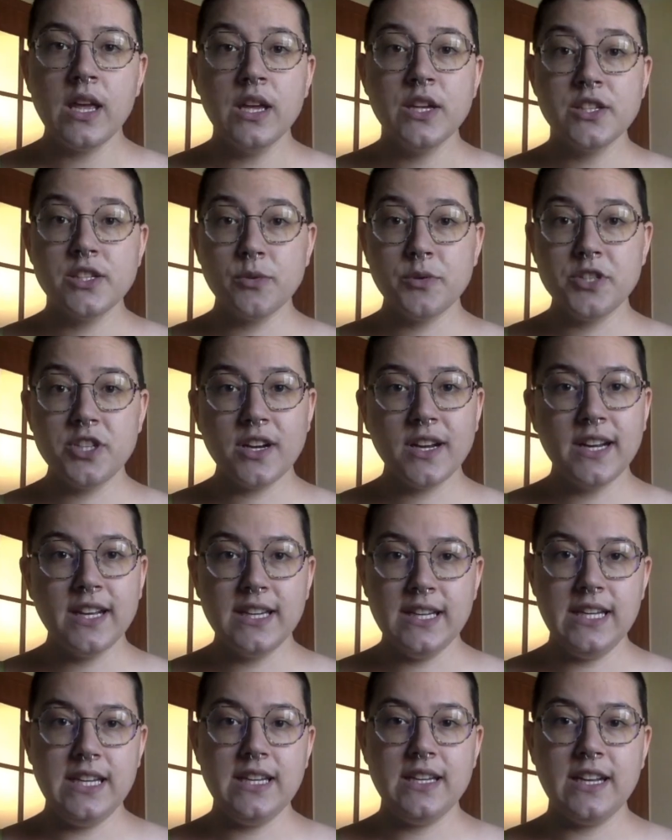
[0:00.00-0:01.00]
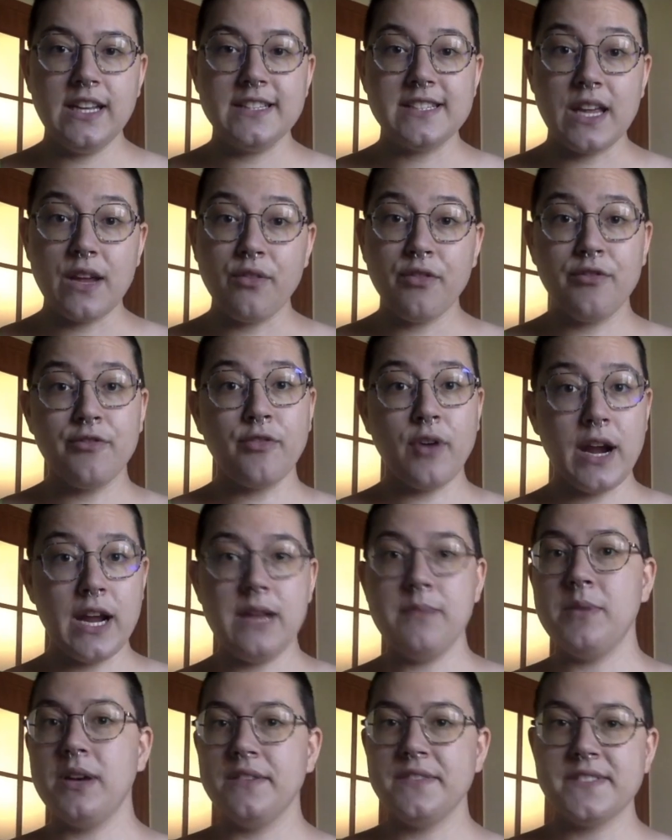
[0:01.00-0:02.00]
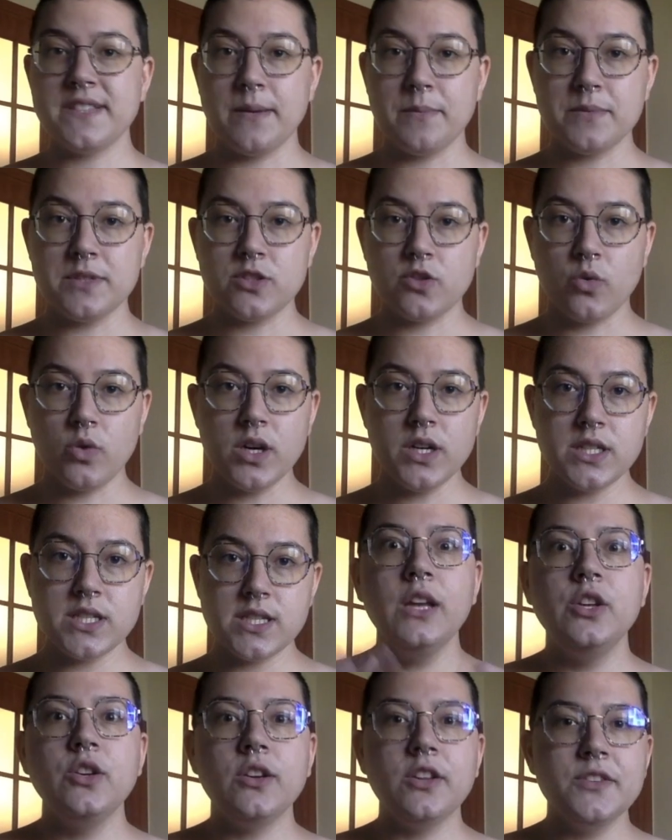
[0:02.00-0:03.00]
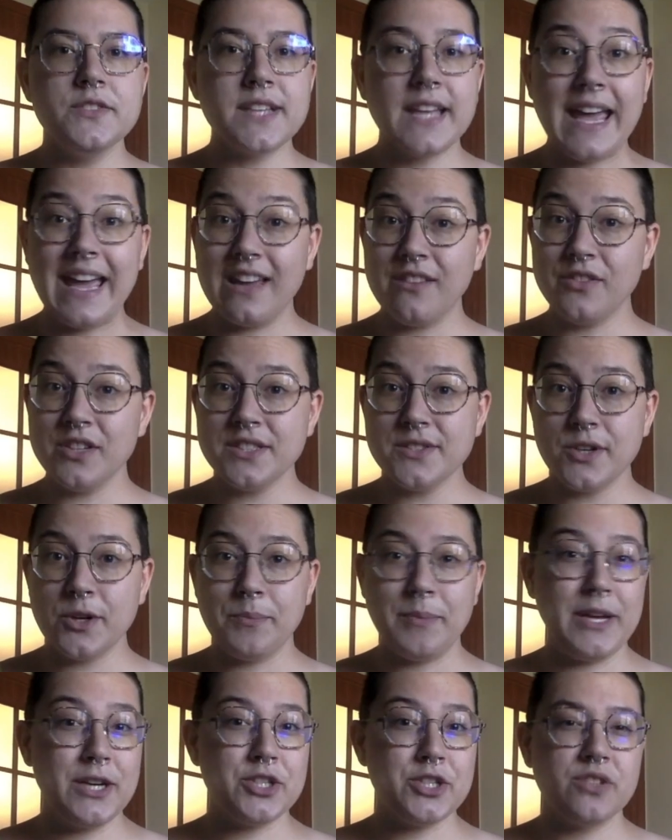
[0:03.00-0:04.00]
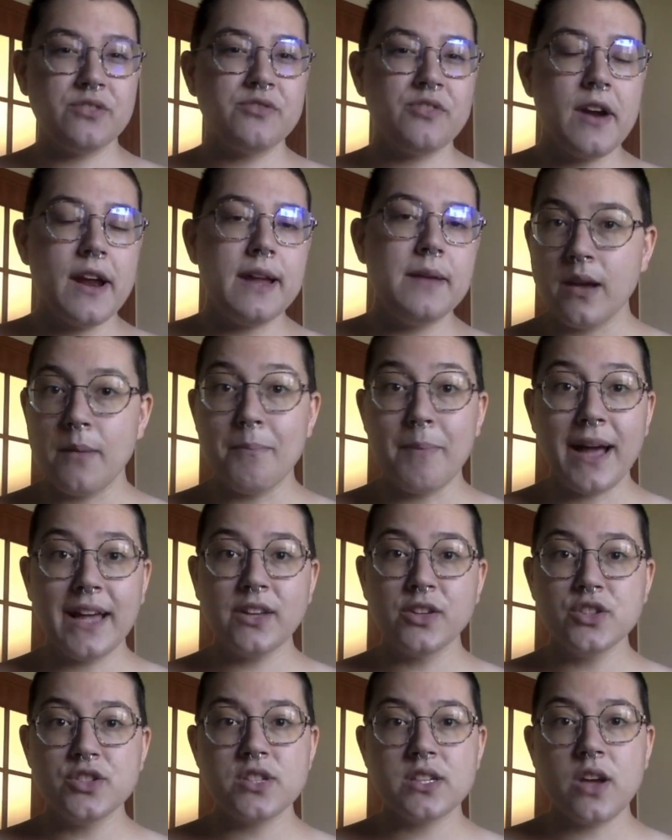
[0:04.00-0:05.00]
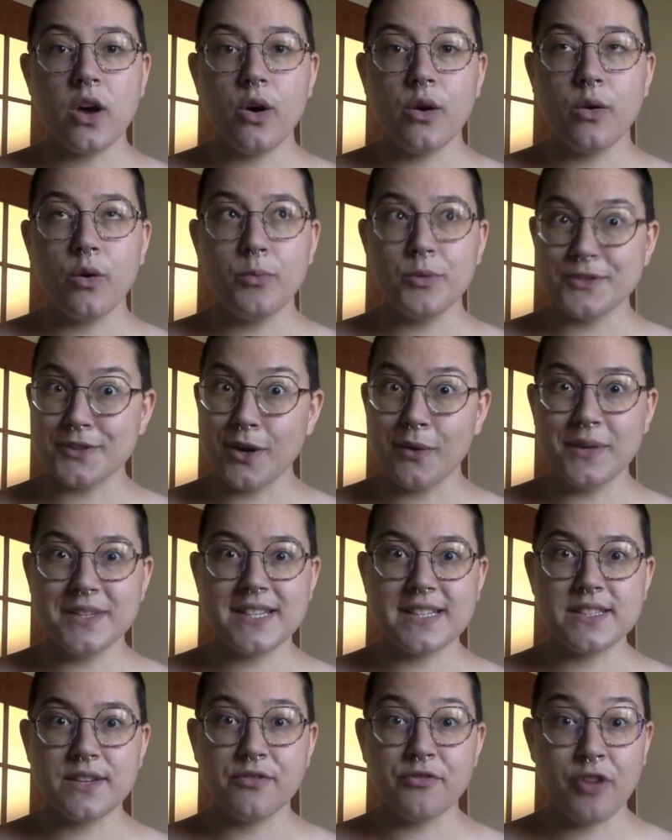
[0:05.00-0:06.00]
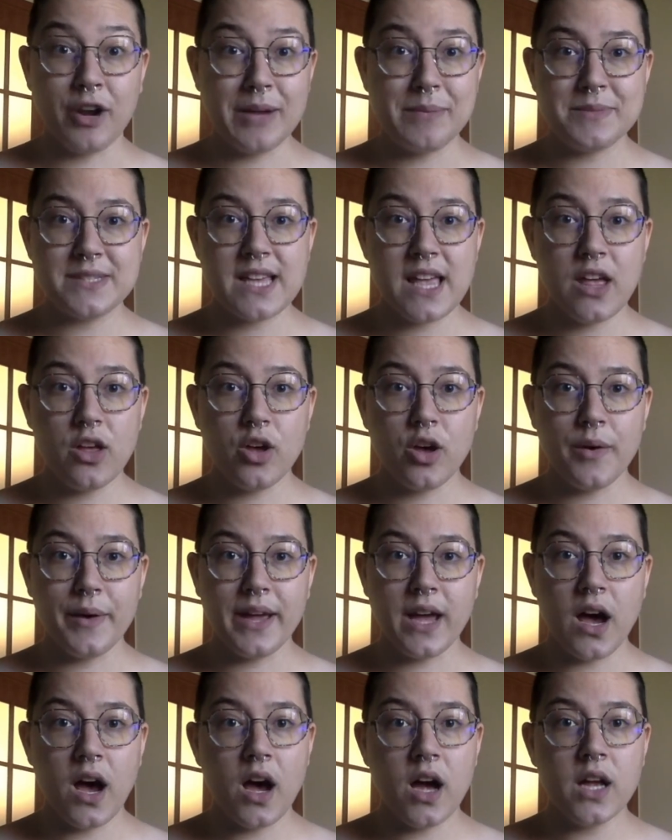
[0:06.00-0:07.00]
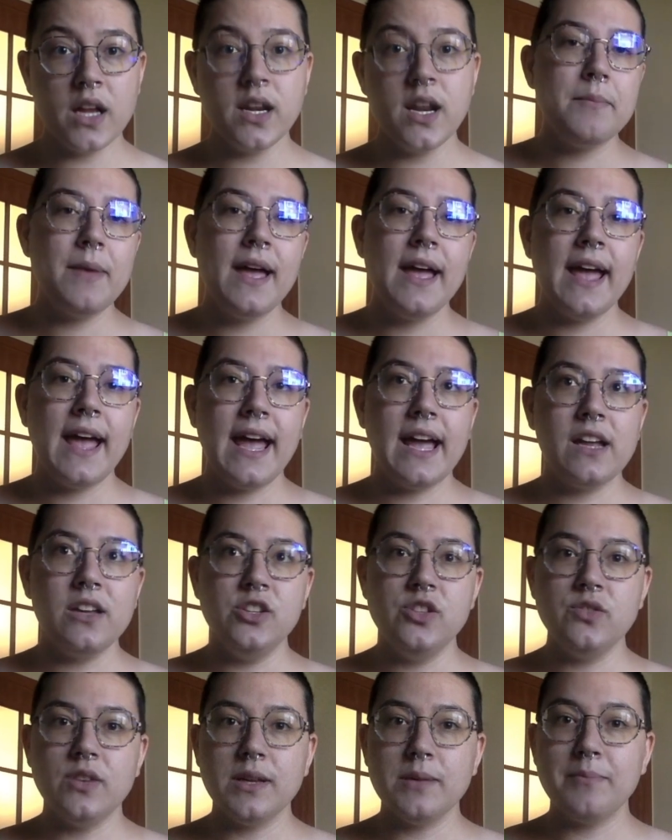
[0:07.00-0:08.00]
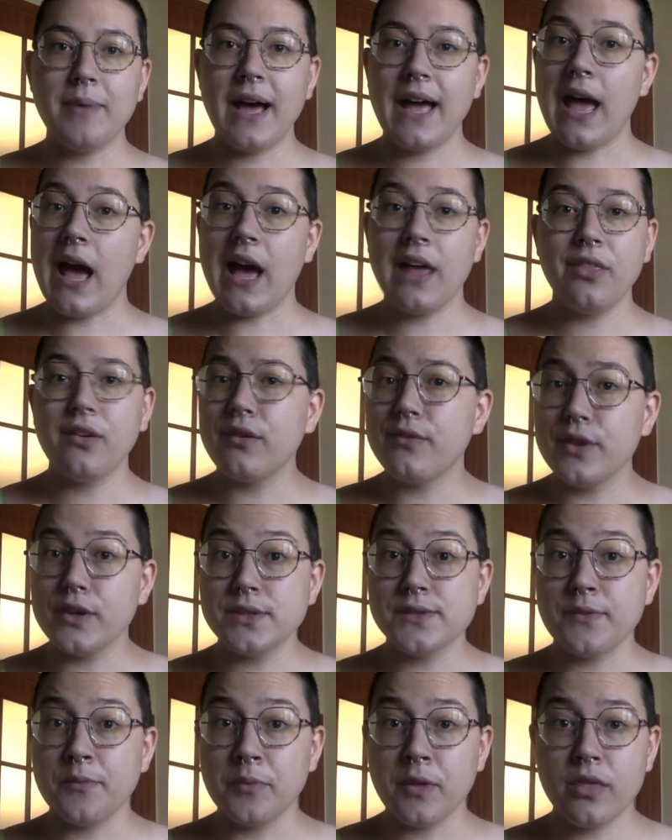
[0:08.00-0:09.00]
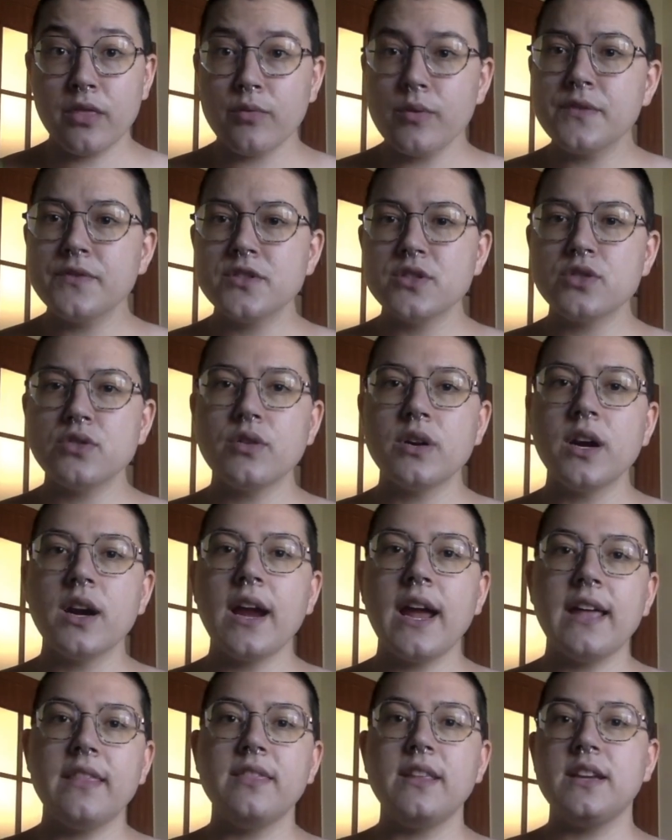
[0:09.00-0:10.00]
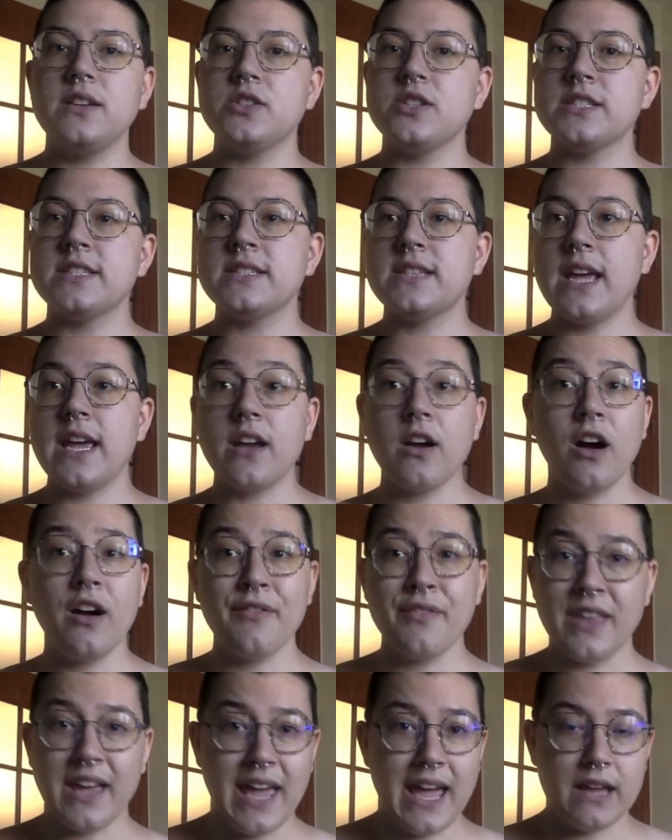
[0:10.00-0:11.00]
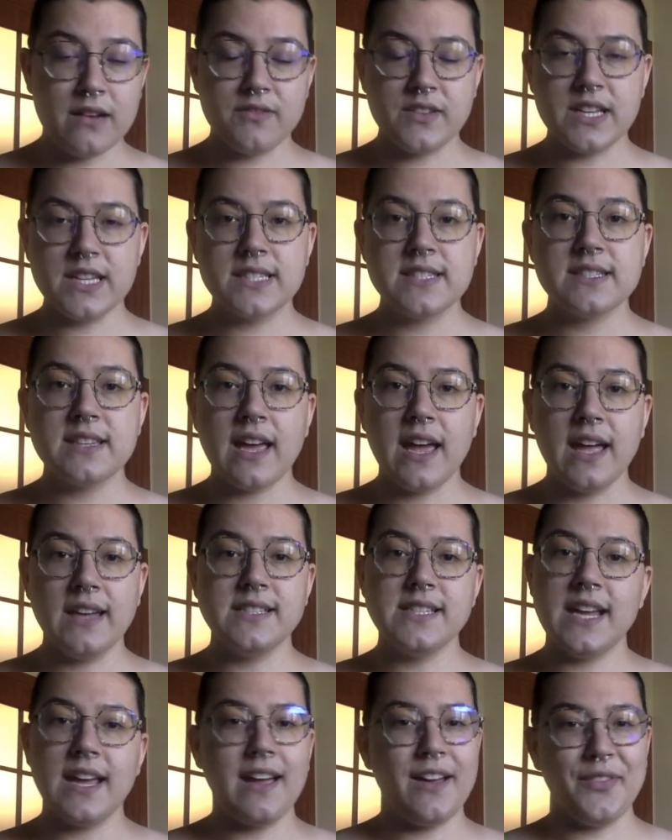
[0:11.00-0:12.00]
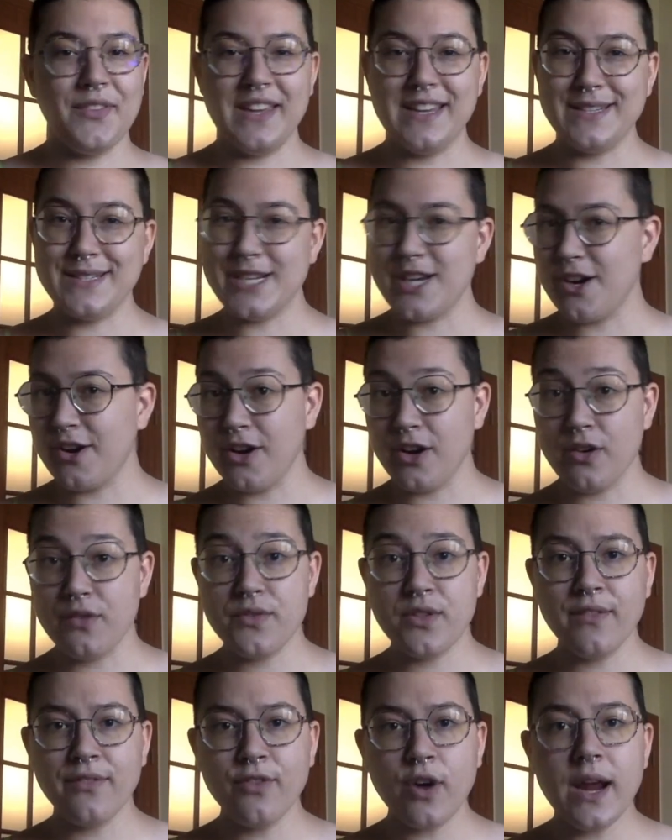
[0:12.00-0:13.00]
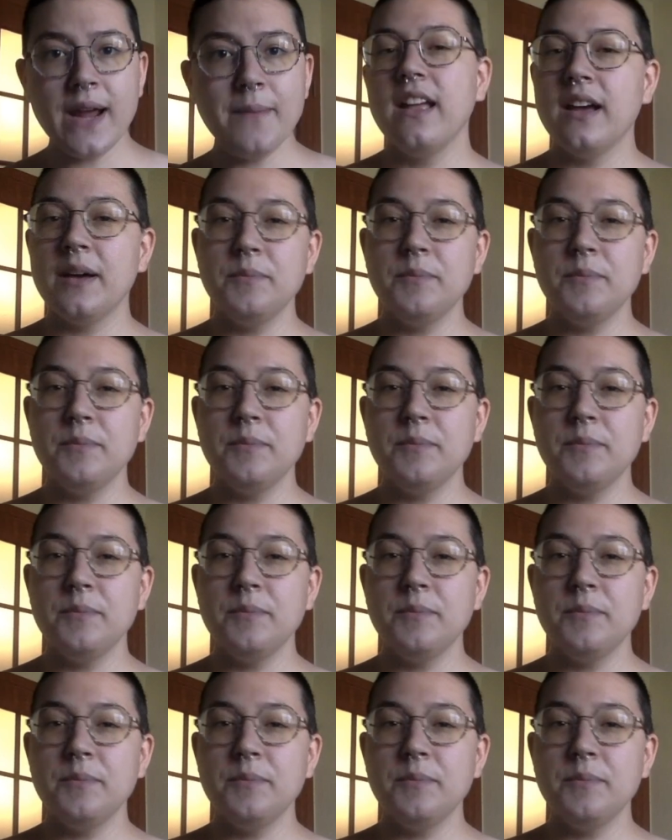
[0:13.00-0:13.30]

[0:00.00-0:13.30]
So what you're going to need is a frame of some sort. You can use a canvas or a picture frame. Michael's almost always has a frame sale going on, and you can buy either of those from the thrift store and then just take off the canvas and take out the interior of the frame.